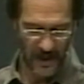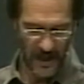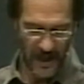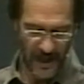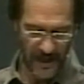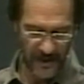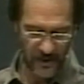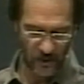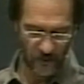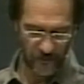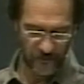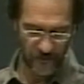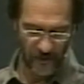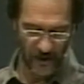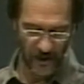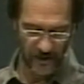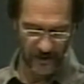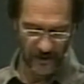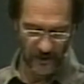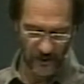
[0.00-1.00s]
and your
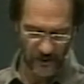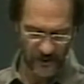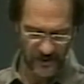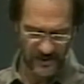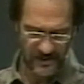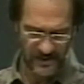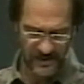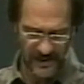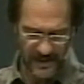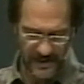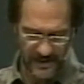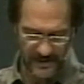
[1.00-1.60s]
Father who sees